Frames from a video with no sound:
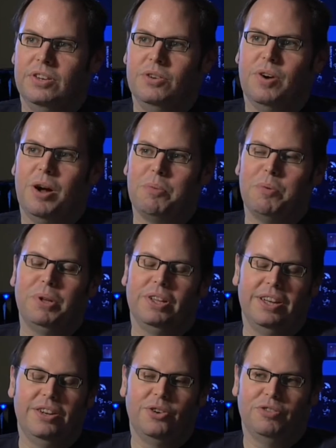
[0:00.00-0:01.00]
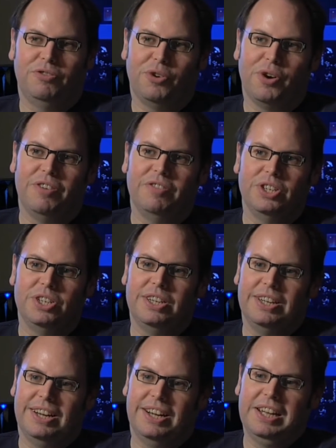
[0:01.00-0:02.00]
a new armor ability called Forerunner
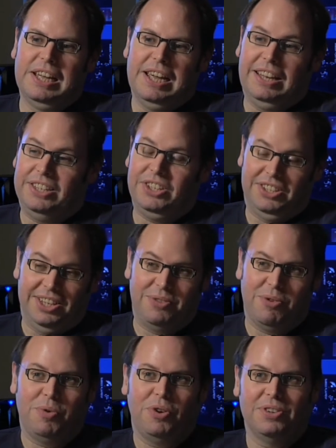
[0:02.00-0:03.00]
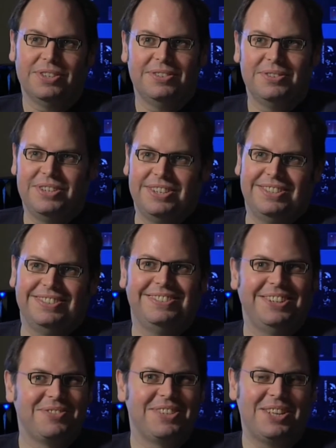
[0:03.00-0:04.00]
Vision. Lets you see through walls, which
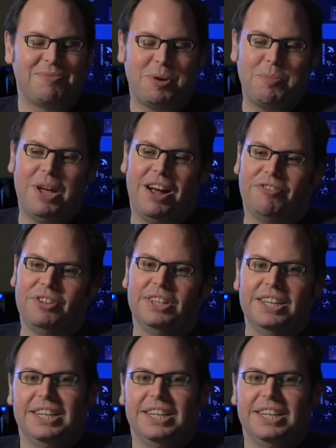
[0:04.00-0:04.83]
sounds pretty powerful.